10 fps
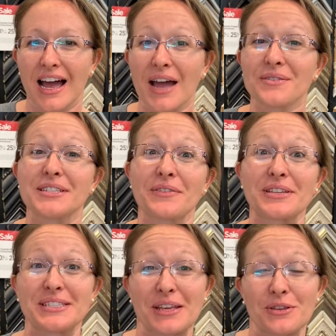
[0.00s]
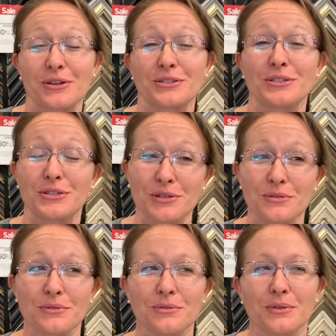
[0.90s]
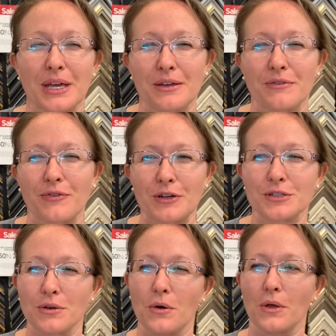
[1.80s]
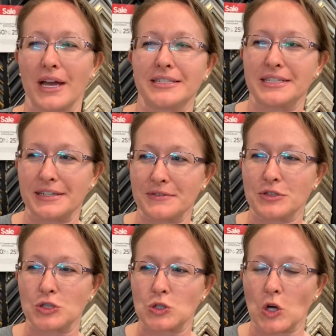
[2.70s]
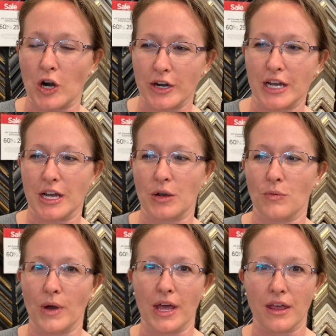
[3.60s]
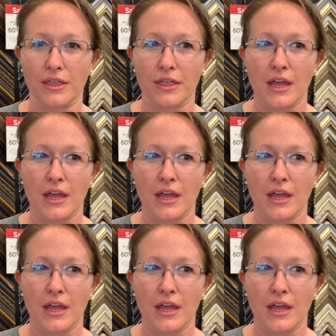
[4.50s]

I would definitely say there's two. Like, first, the whole idea of starting with